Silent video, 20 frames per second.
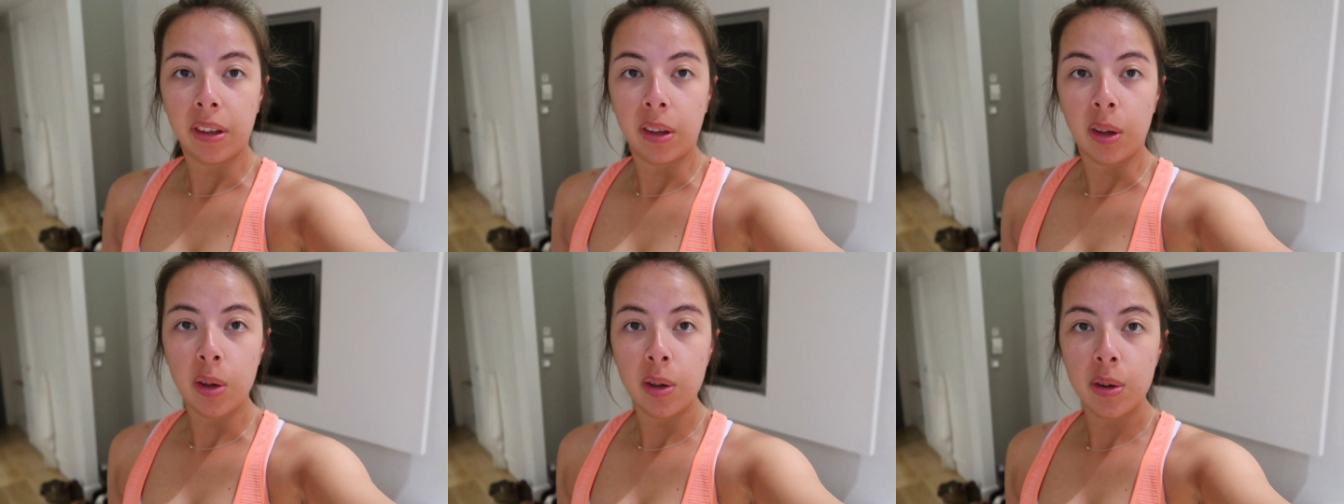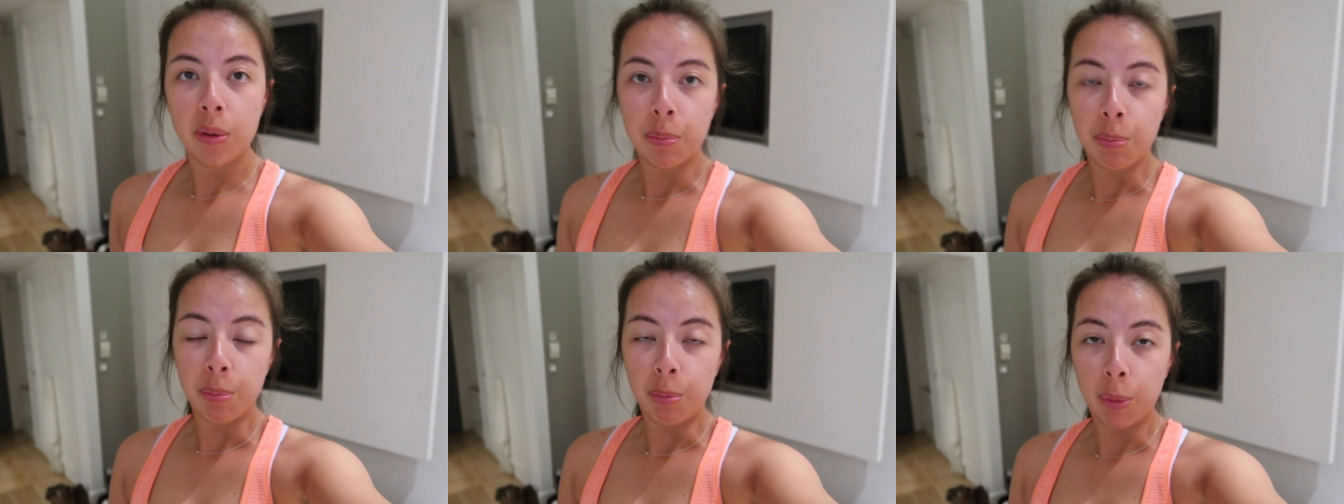
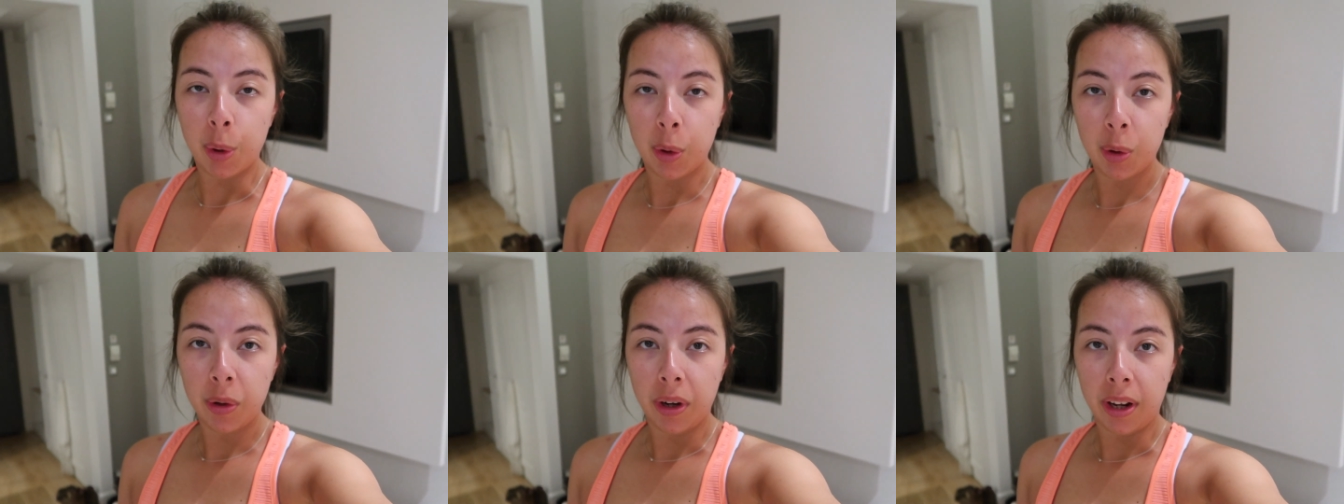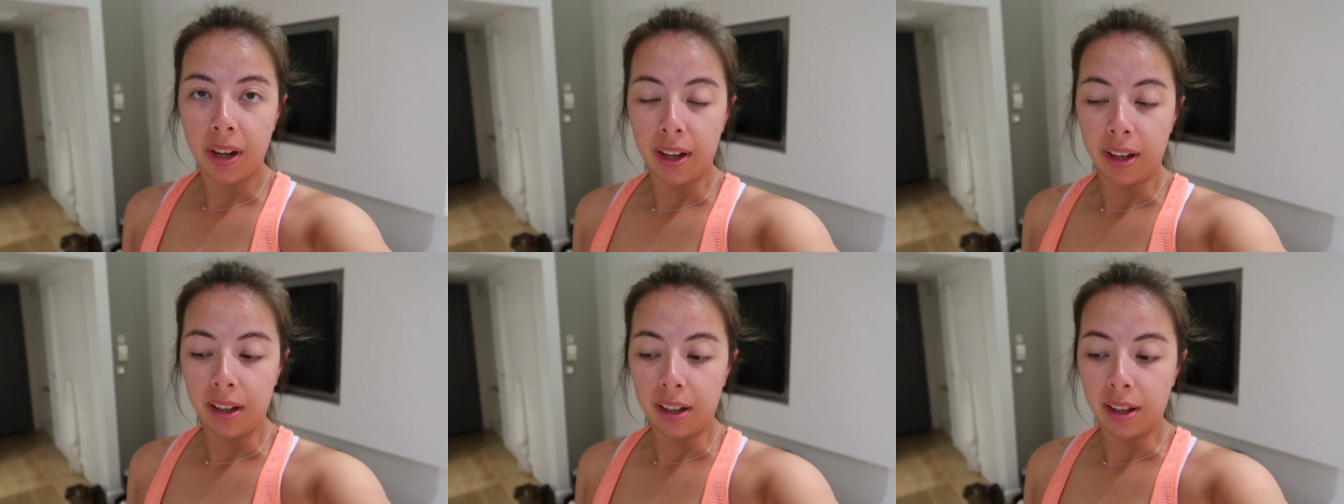Good
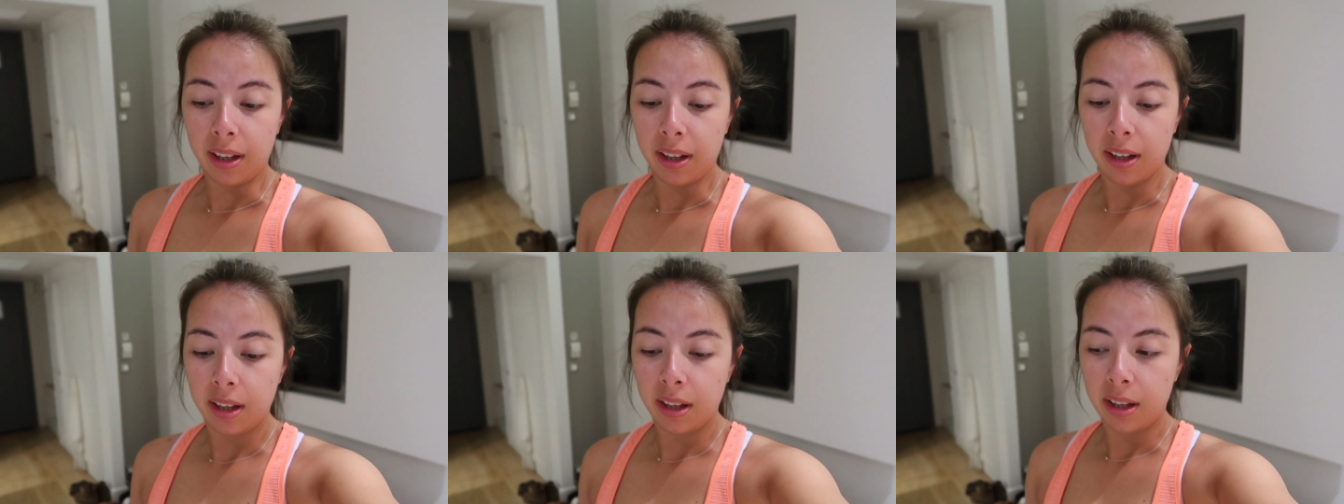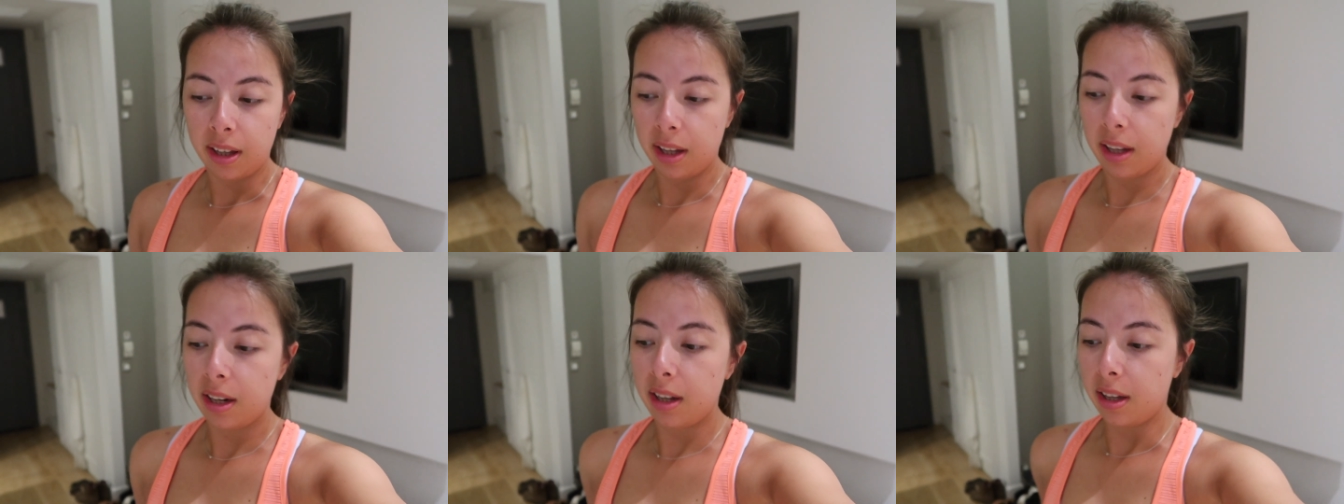morning.
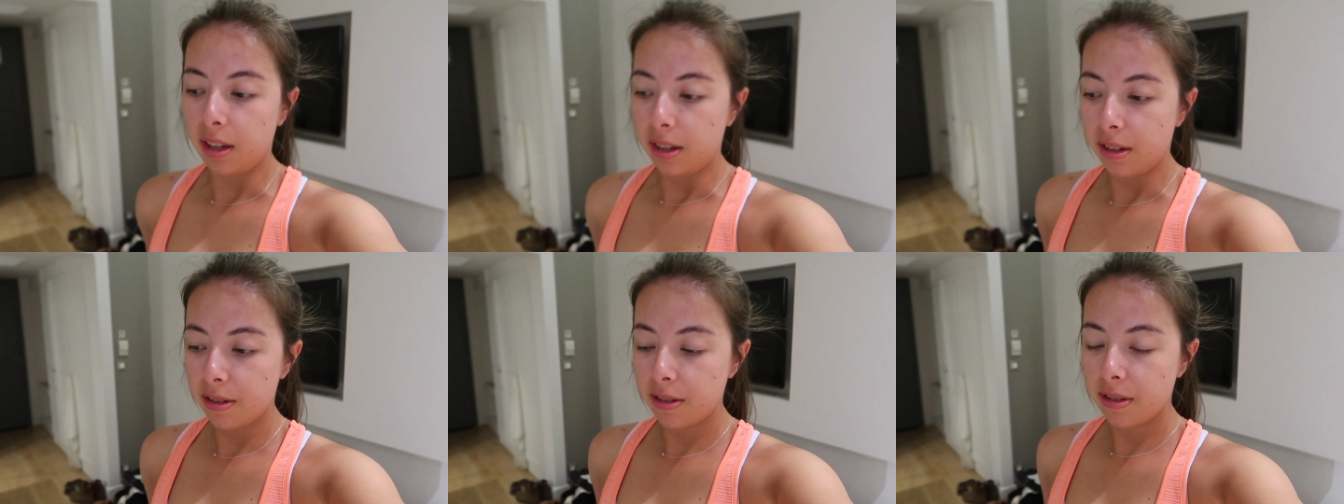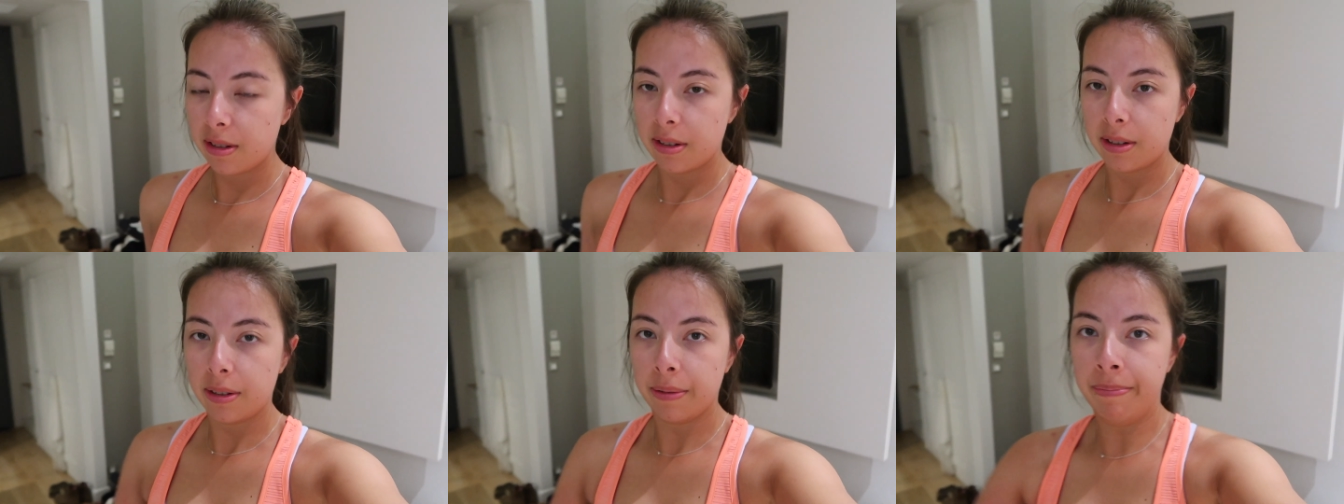It
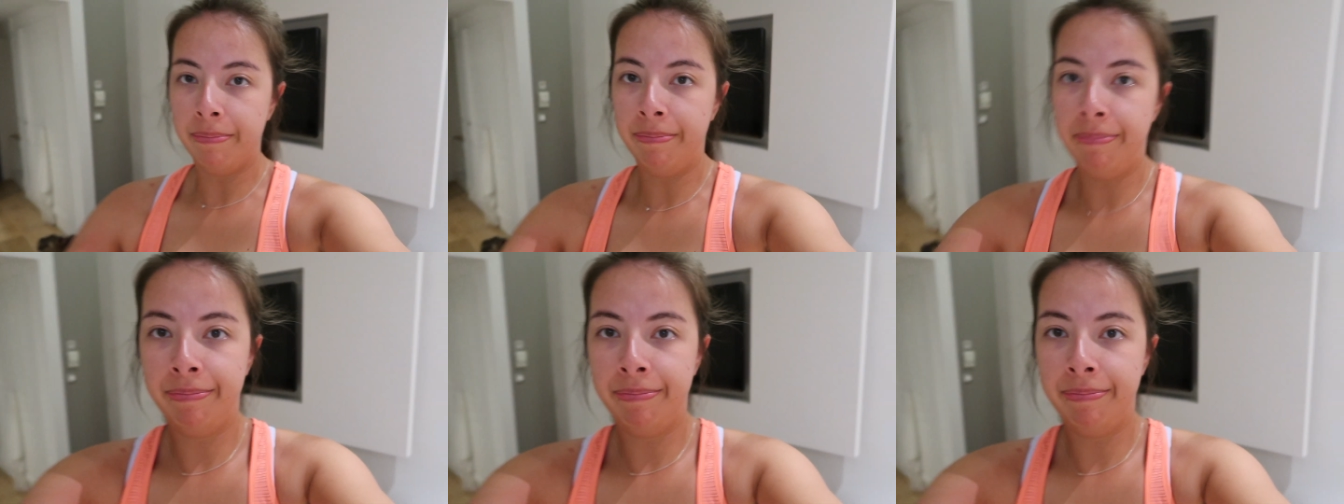is